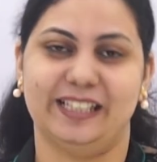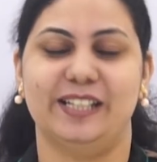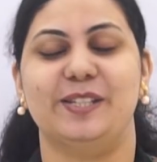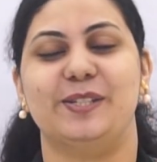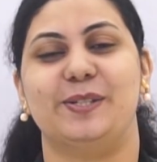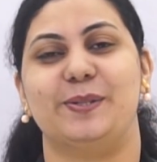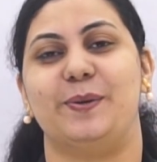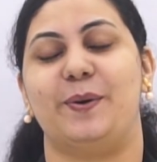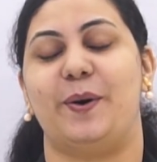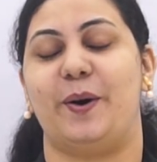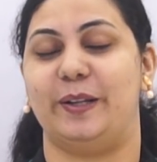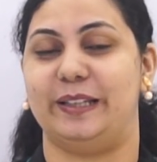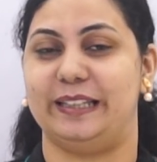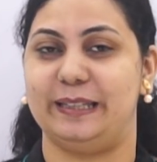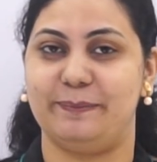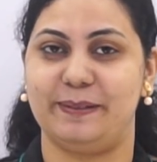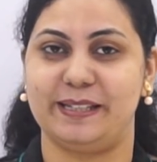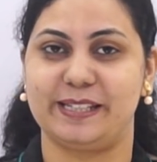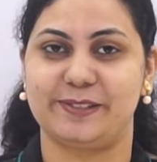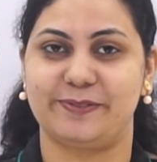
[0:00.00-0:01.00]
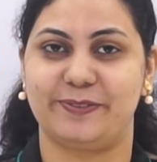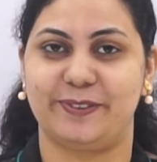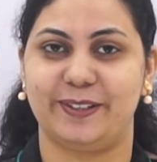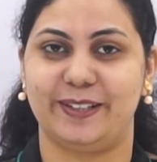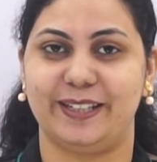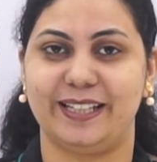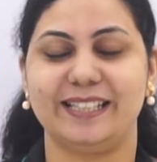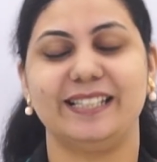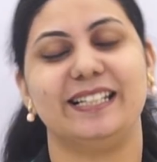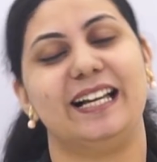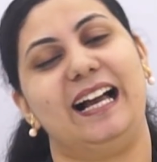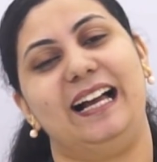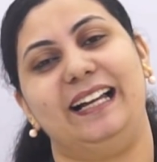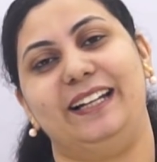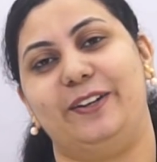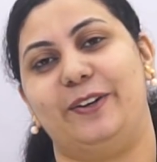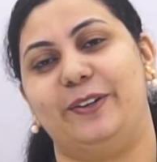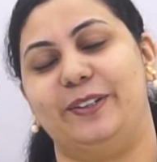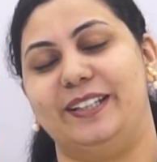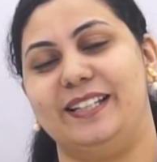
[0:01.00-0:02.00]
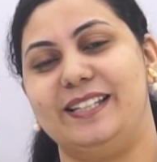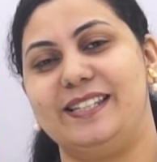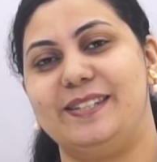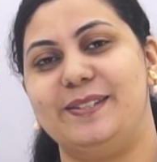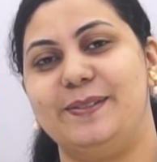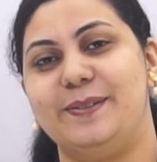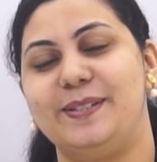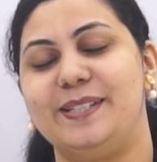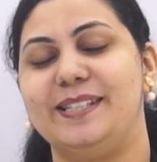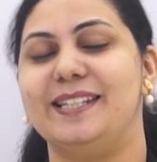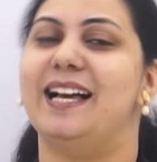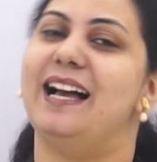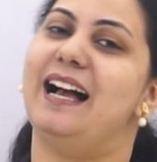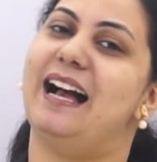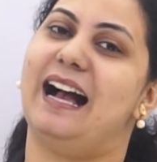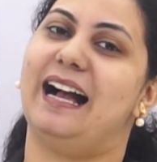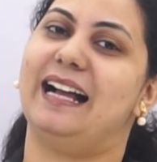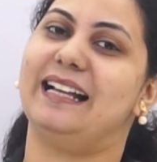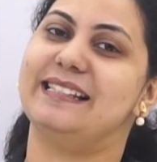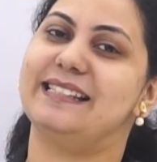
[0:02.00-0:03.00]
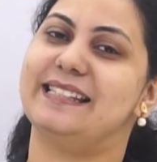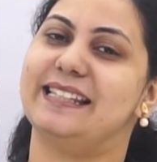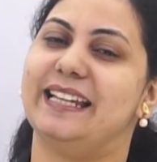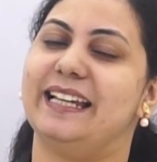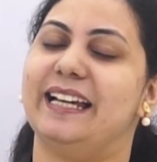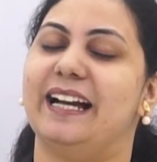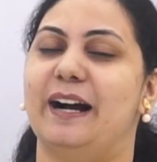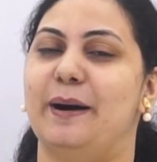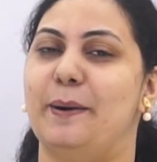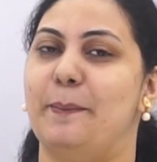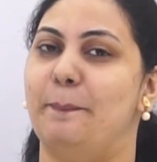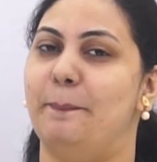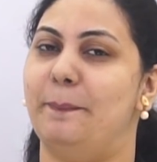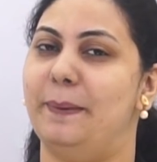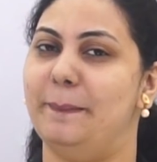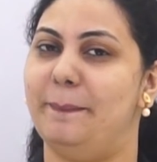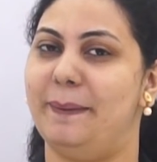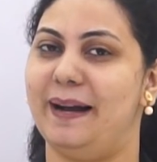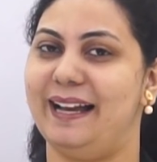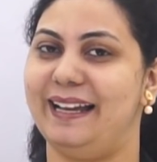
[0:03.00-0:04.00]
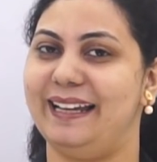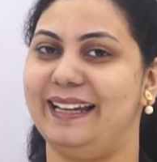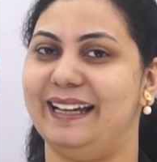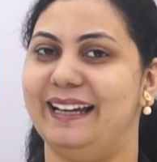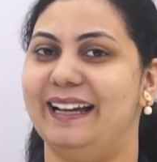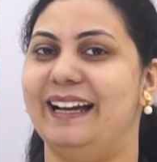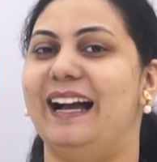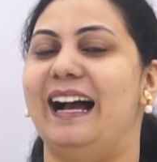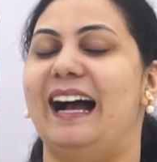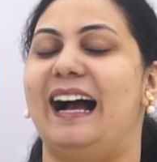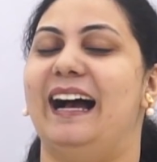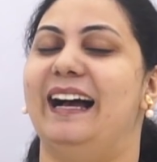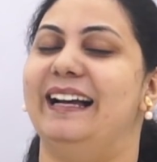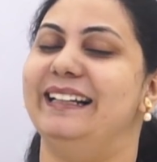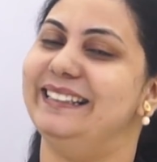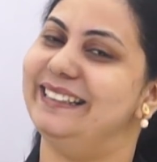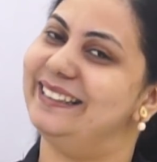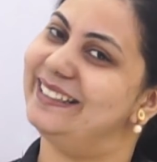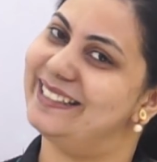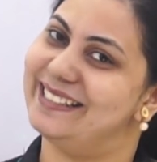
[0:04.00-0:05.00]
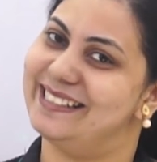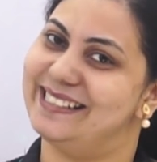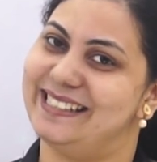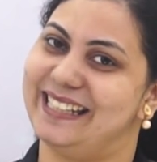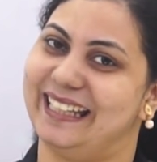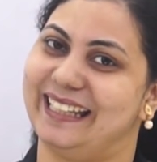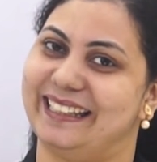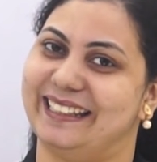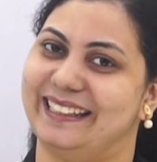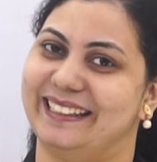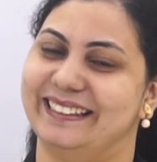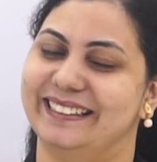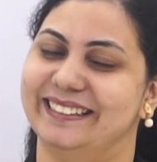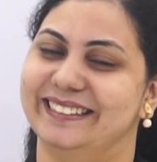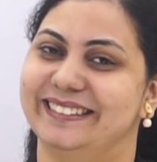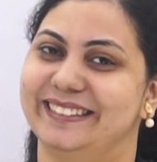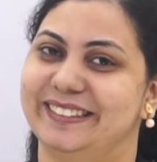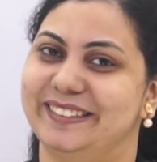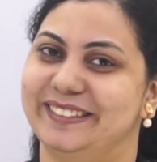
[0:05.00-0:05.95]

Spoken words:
So all the best for it. And on this note, I say bye bye and take care.